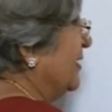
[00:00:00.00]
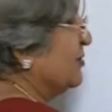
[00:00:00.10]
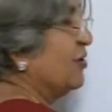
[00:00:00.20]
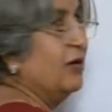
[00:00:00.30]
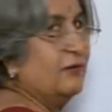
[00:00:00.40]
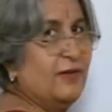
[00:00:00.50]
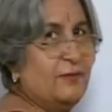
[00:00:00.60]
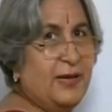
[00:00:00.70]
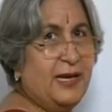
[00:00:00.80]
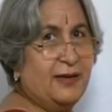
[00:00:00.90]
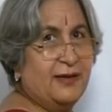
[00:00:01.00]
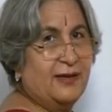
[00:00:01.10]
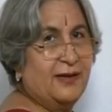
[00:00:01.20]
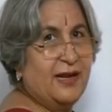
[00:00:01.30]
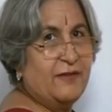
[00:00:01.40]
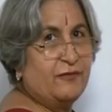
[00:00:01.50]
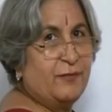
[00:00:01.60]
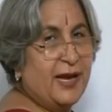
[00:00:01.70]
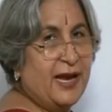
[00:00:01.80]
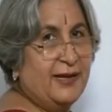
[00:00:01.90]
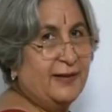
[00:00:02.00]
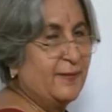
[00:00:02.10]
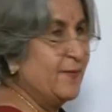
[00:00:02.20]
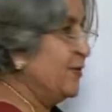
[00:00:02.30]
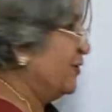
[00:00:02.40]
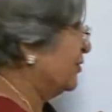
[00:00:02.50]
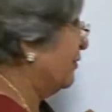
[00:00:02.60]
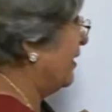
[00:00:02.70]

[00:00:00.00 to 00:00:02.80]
and salt will be left behind. So